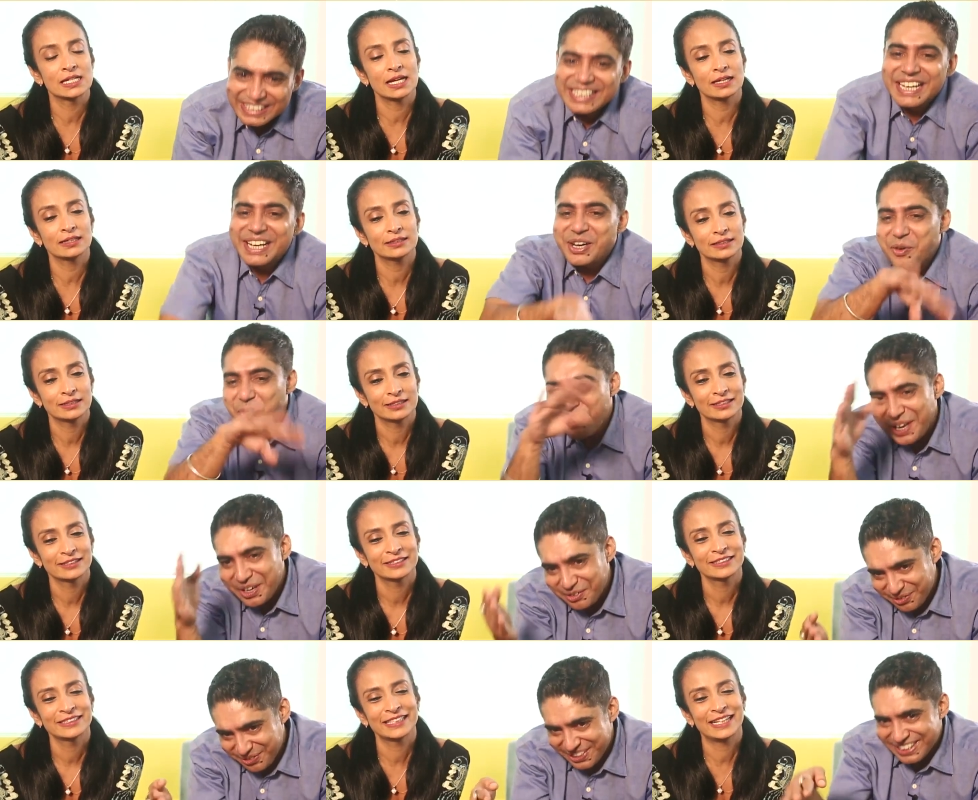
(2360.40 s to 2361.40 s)
Speaker 1: yeah. Like a
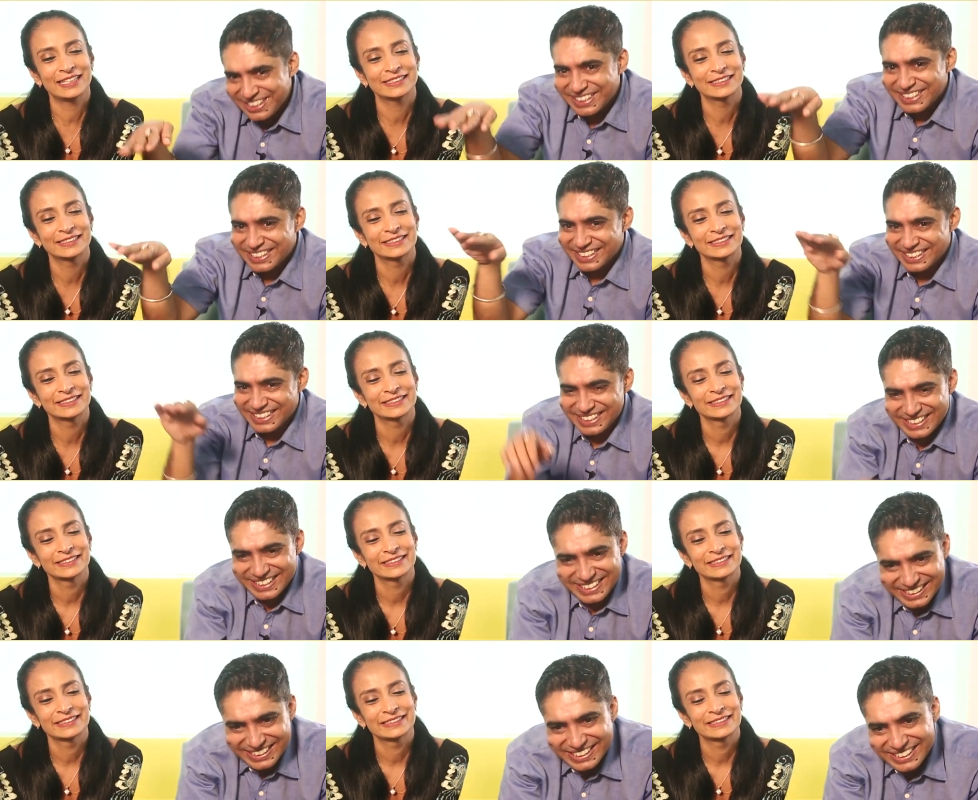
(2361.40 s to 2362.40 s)
wave, yeah. You
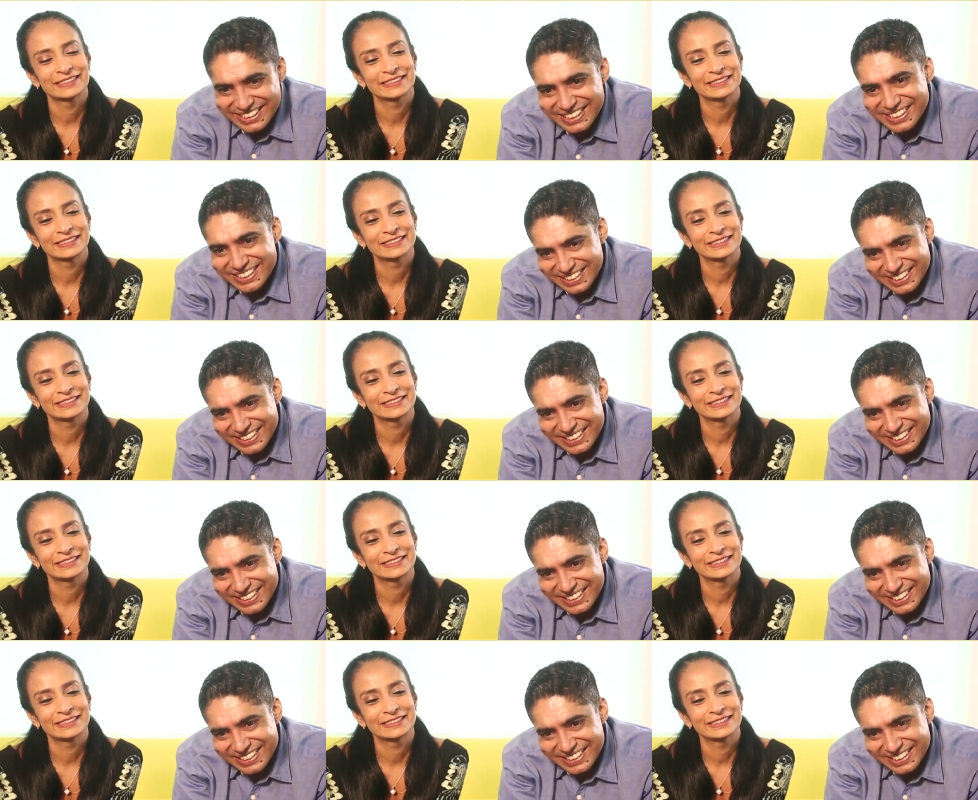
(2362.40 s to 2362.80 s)
take you. When you